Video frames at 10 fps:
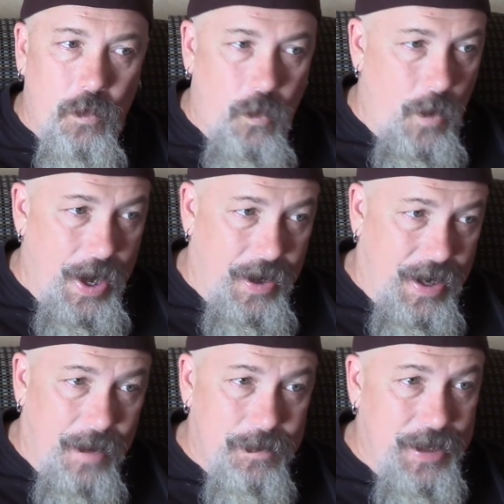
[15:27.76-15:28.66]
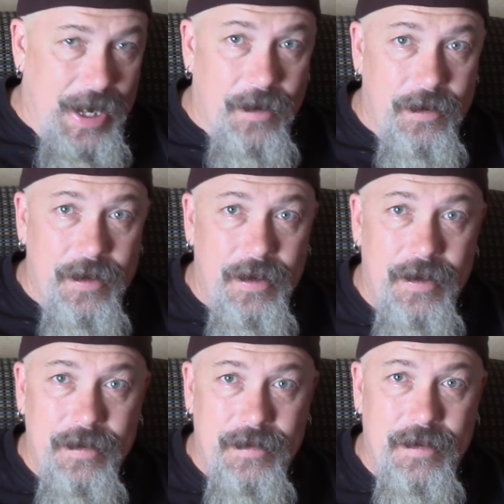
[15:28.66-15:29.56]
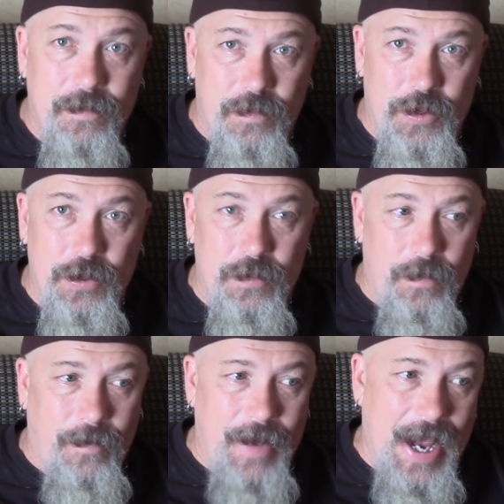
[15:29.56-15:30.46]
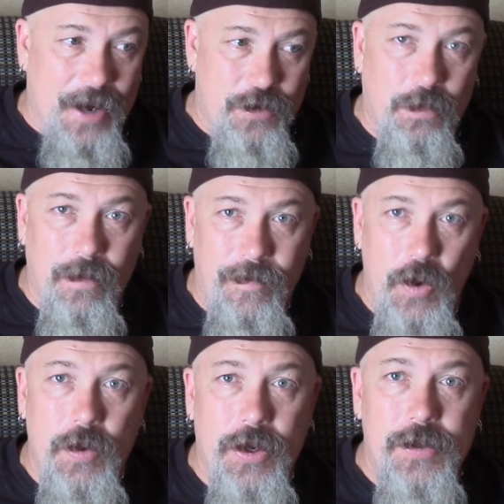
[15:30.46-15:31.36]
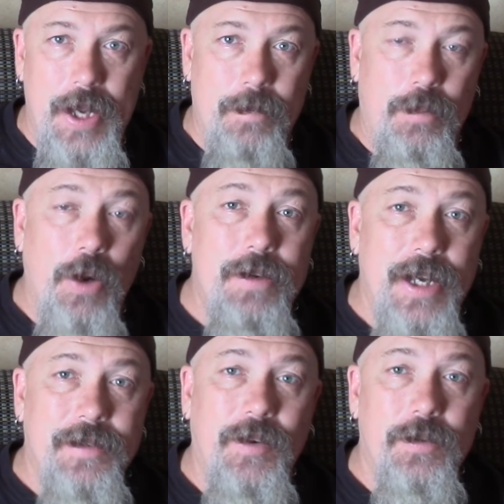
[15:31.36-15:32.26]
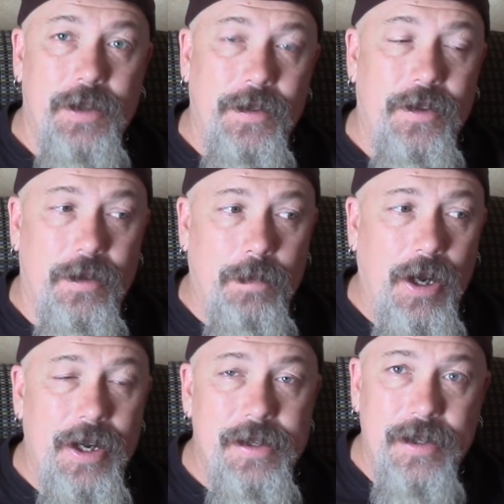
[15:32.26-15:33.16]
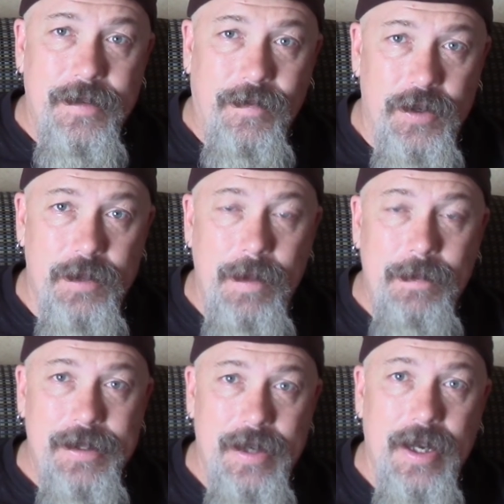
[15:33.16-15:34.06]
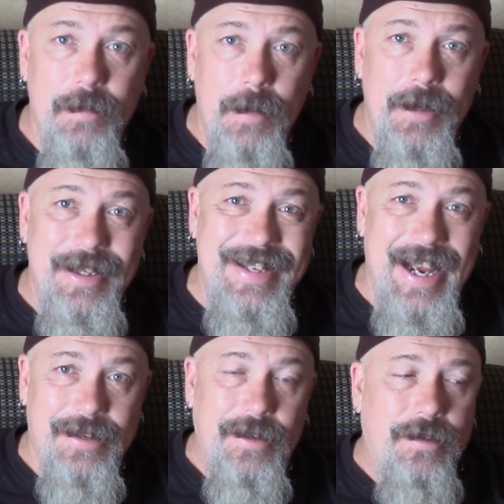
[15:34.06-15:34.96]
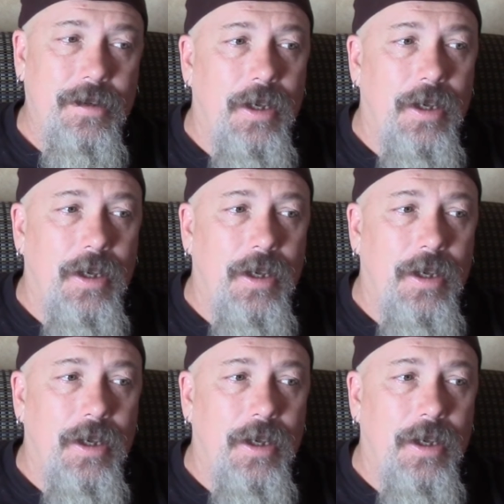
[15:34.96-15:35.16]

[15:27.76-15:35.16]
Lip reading: where it comes down to actual voters and protest votes and third parties, it's First Amendment, Second Amendment, and taxes.